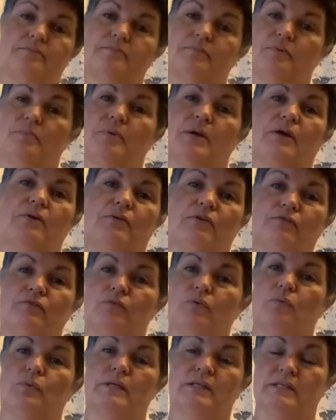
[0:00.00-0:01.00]
preparing
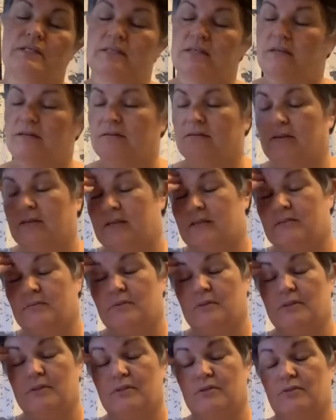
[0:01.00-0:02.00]
for winter, things
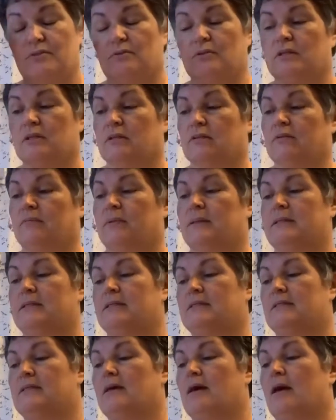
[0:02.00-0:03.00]
we do, little
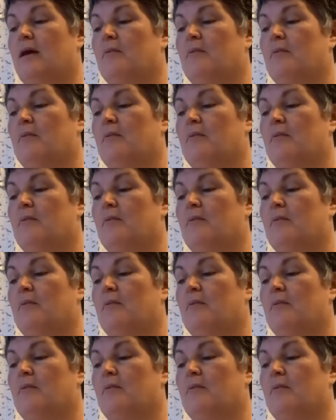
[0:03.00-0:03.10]
bits,